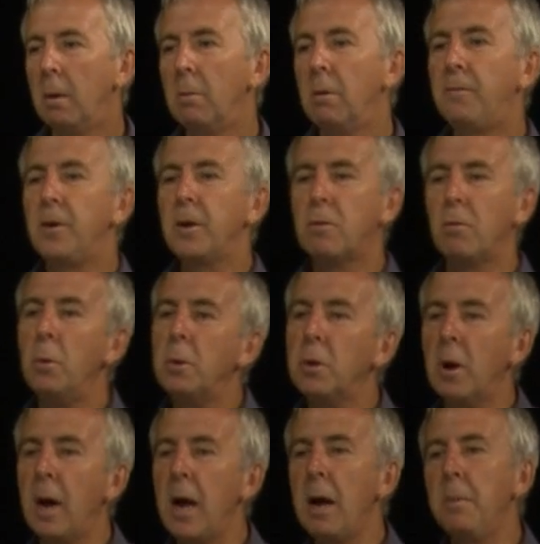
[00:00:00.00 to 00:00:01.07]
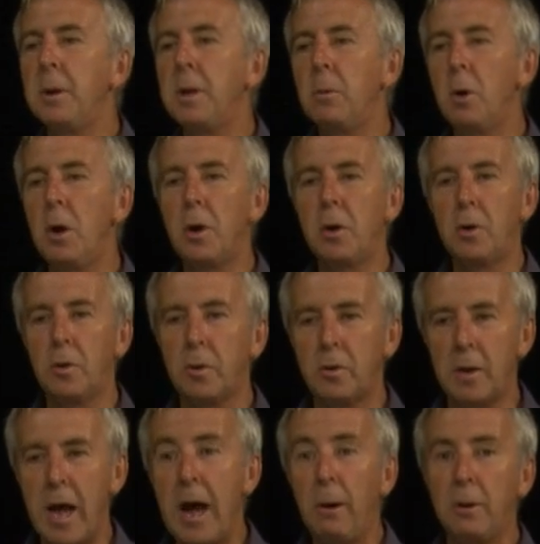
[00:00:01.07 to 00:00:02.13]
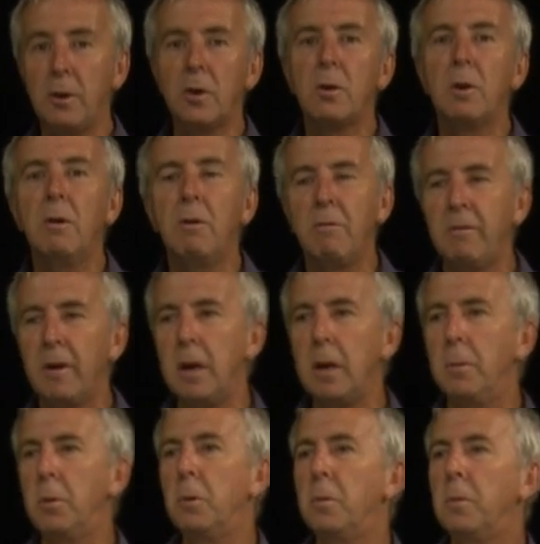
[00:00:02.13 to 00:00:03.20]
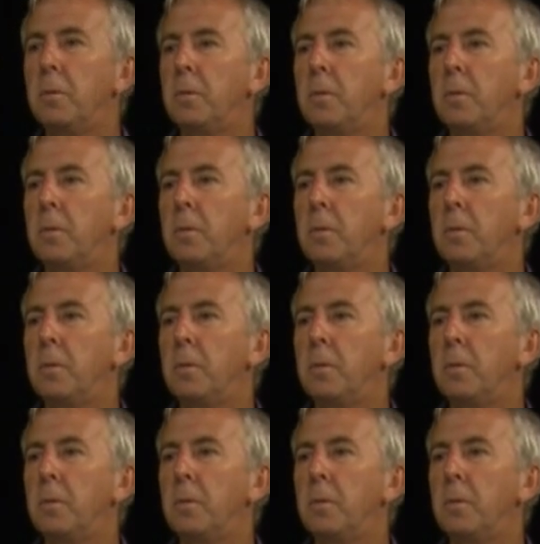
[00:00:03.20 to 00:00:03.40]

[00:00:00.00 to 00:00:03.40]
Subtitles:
Well, first of all, we've got how many workers' hours are available.